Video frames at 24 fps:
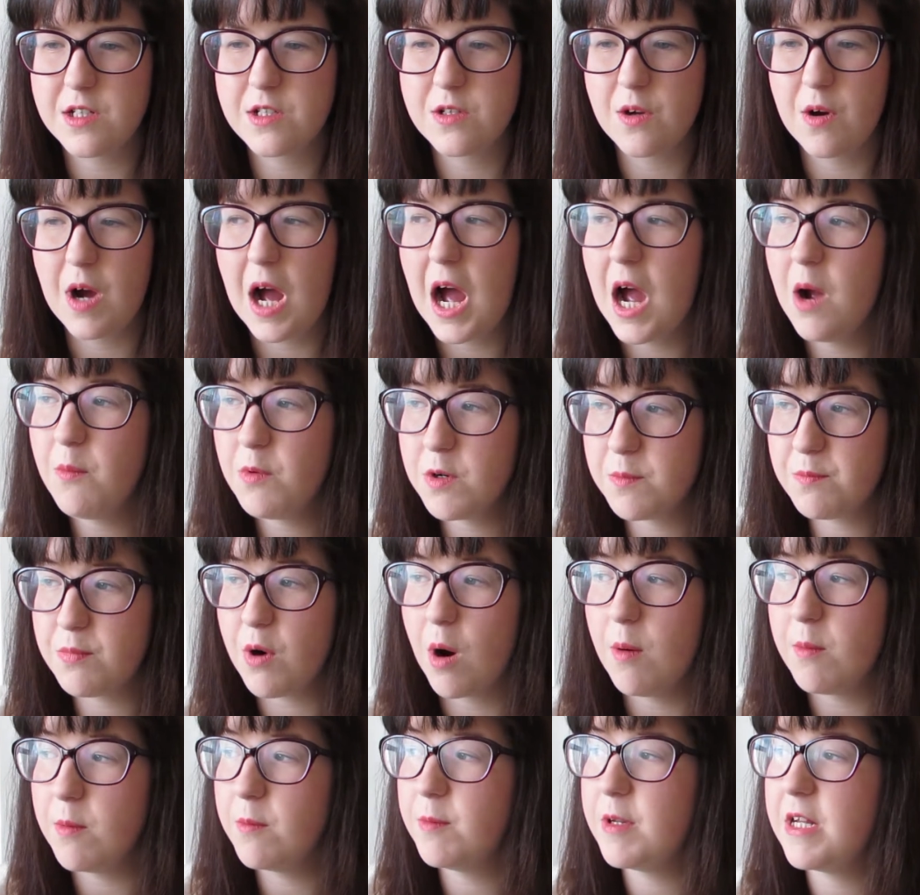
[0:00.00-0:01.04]
so I would
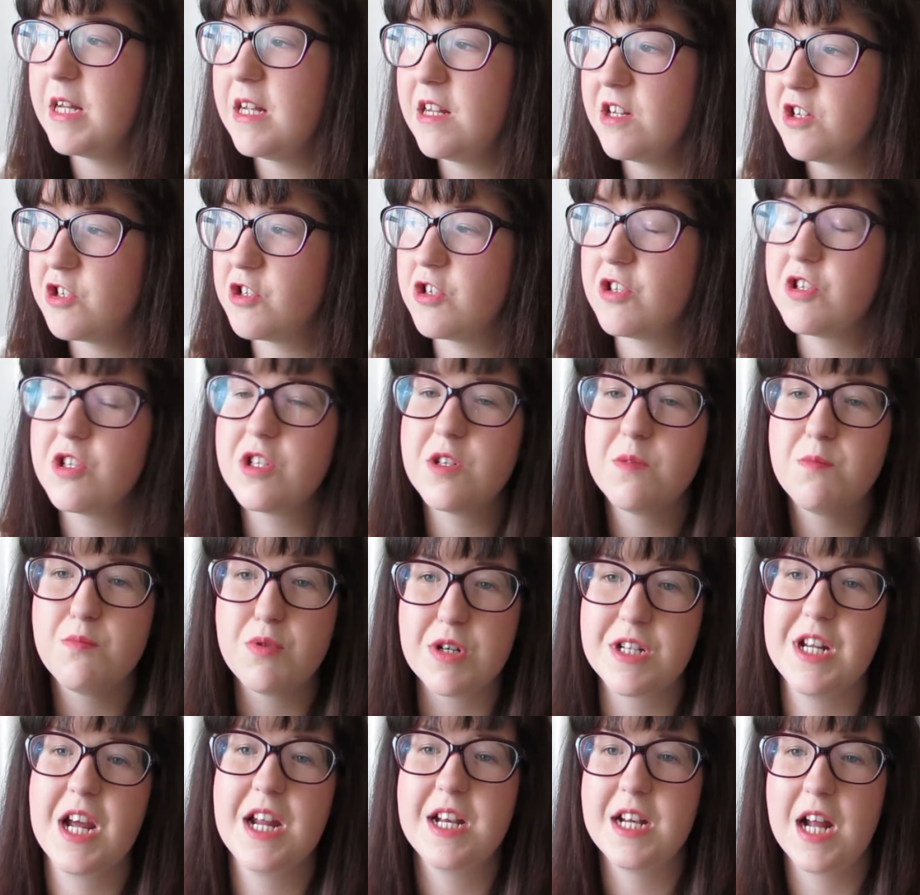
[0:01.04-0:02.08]
probably just
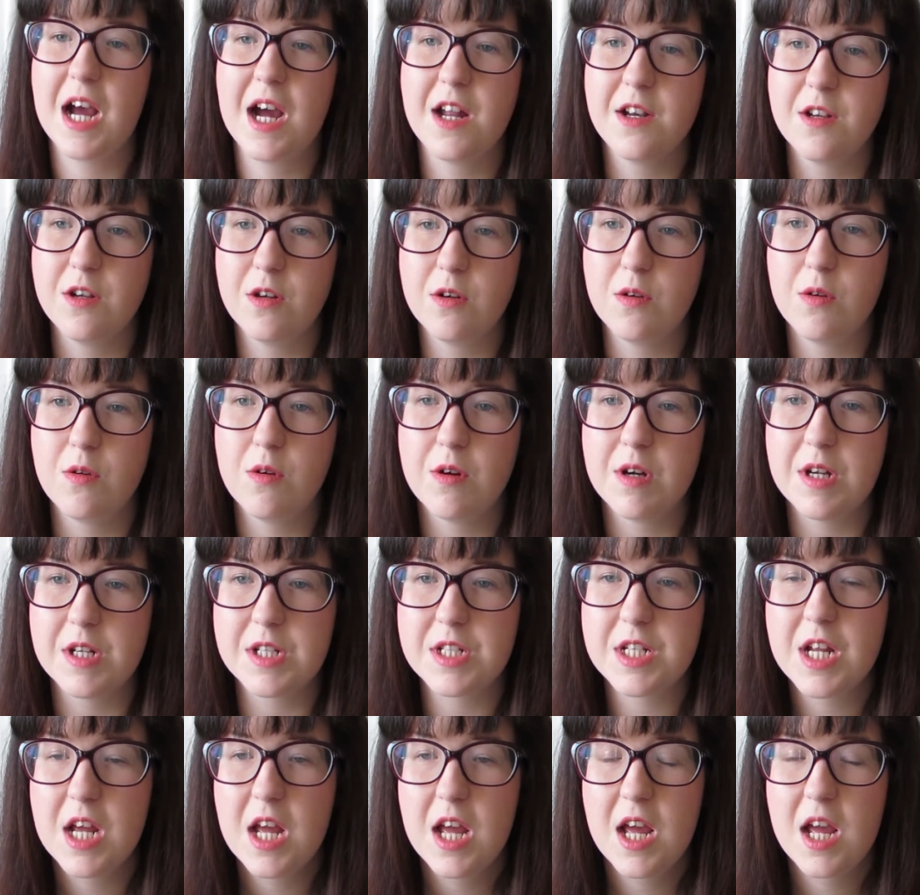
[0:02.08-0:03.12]
pretend I hadn't
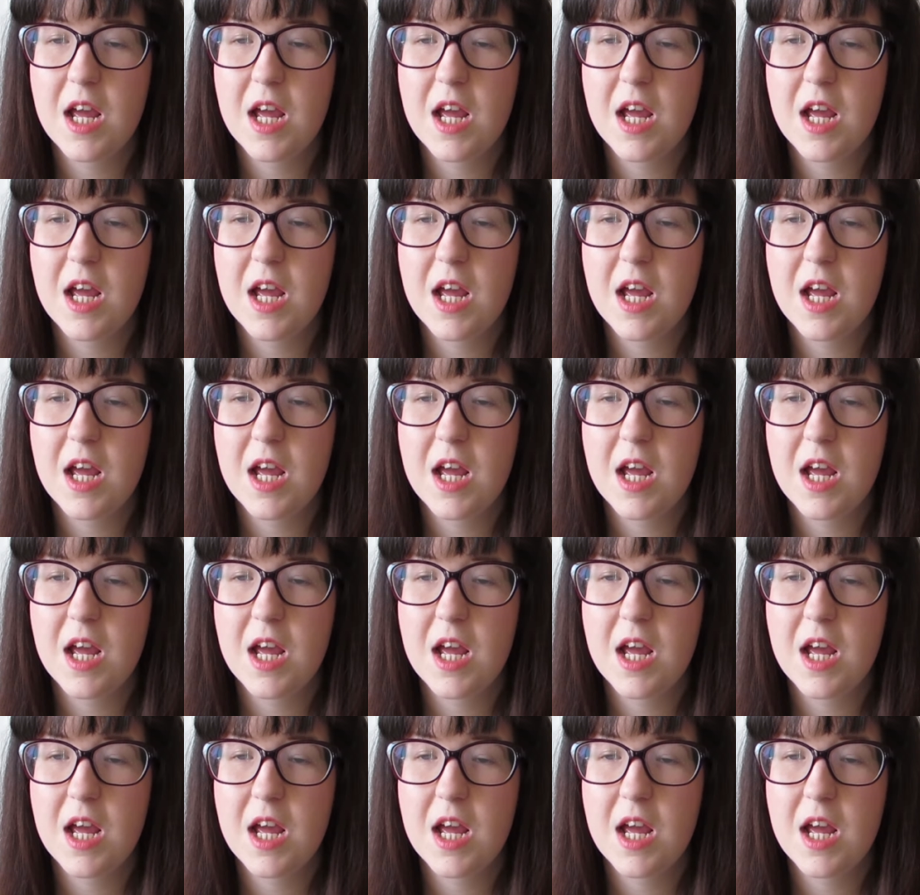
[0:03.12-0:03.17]
noticed.